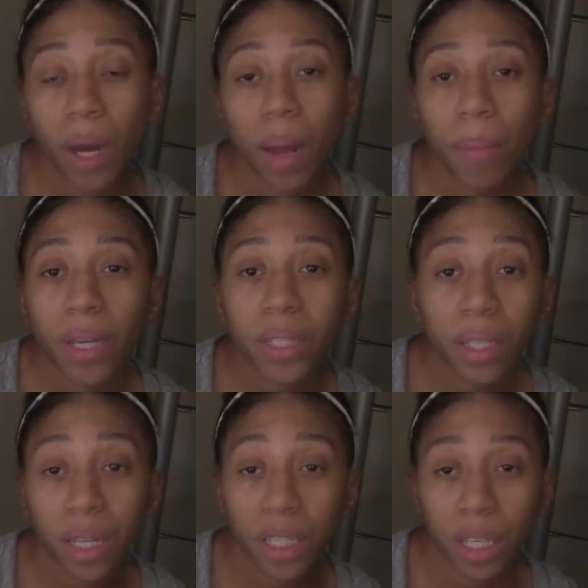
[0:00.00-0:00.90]
and I mix
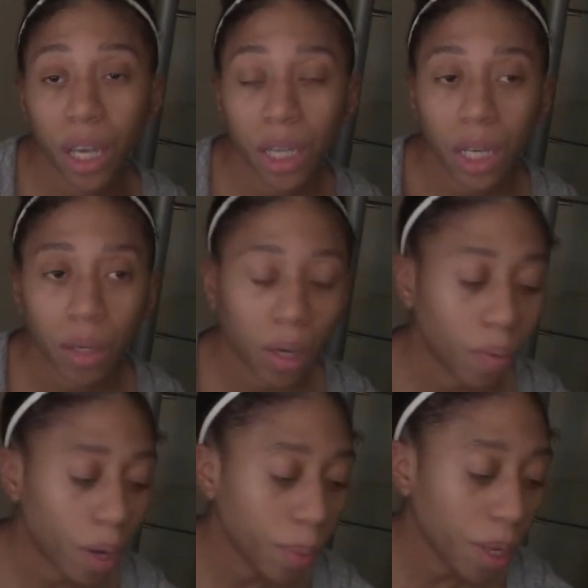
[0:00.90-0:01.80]
it together and I
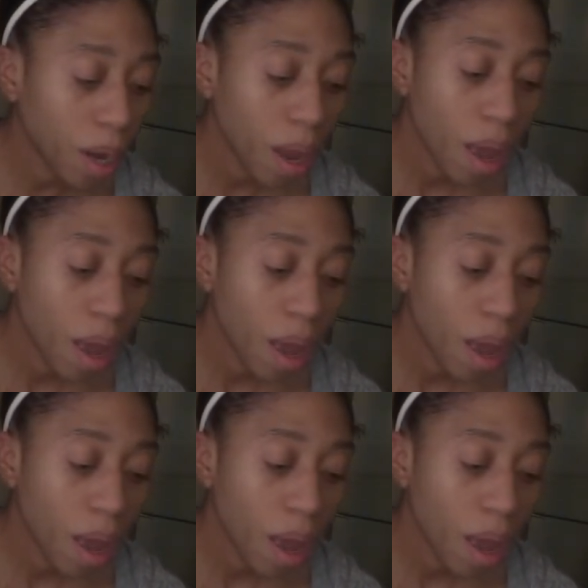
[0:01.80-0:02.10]
rub it,